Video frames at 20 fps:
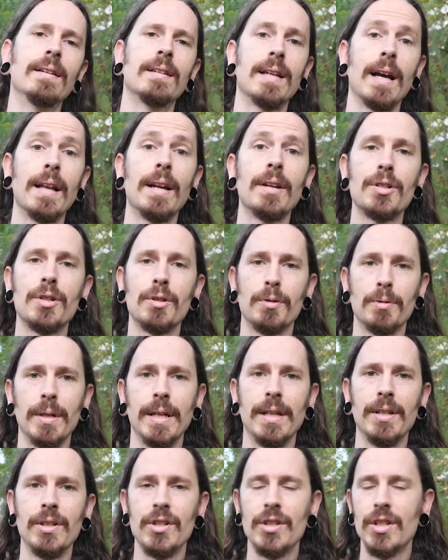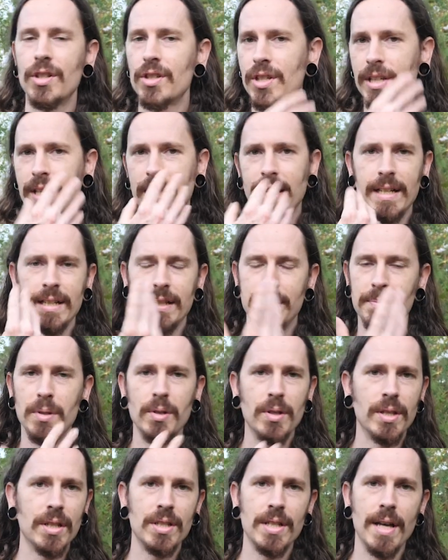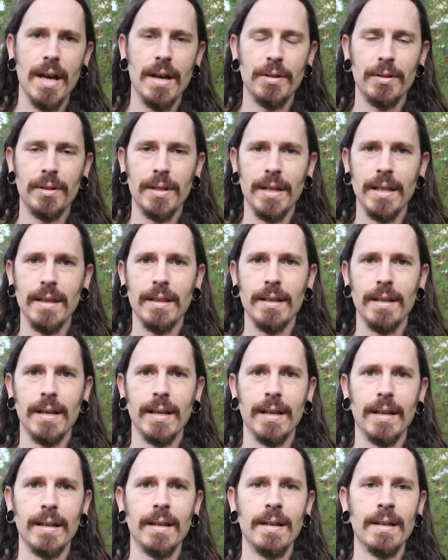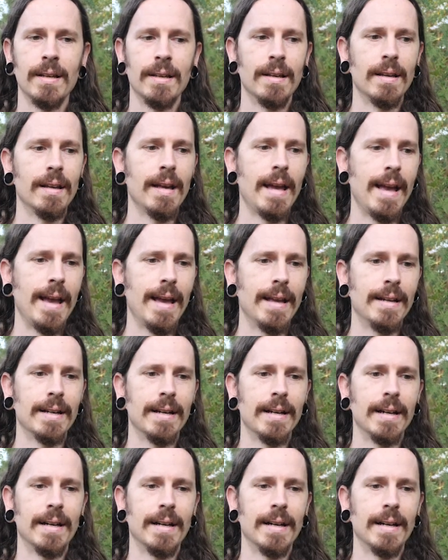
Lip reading: got a syringe just to get any mucus out or anything, and